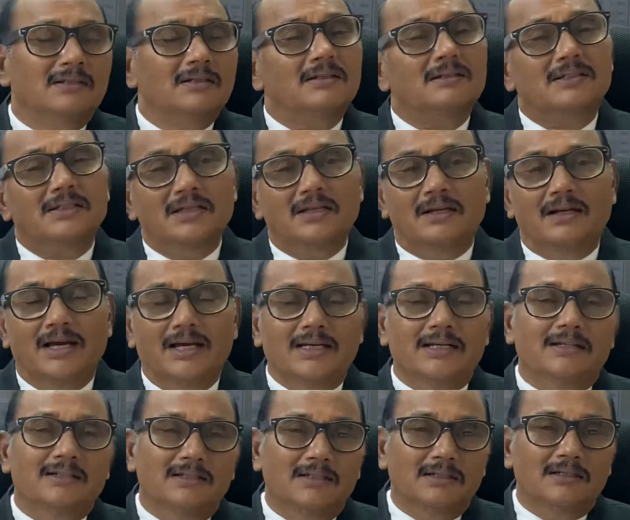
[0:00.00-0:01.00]
she
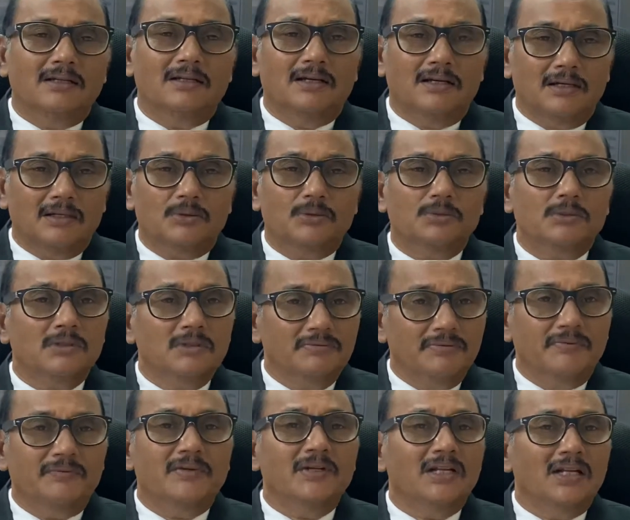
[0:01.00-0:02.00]
died in
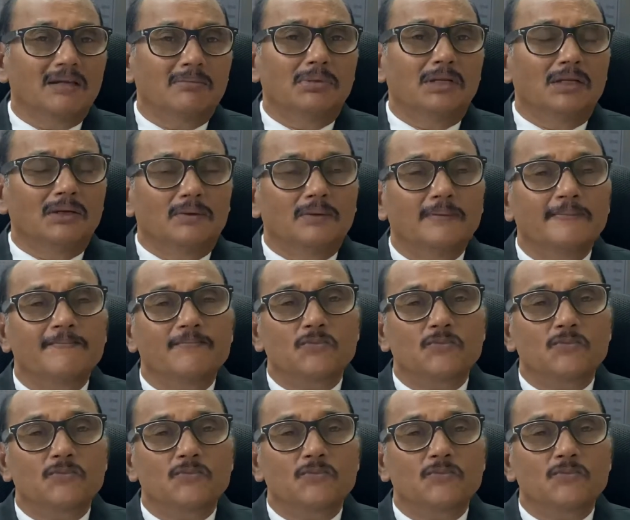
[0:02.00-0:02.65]
2015, I believe.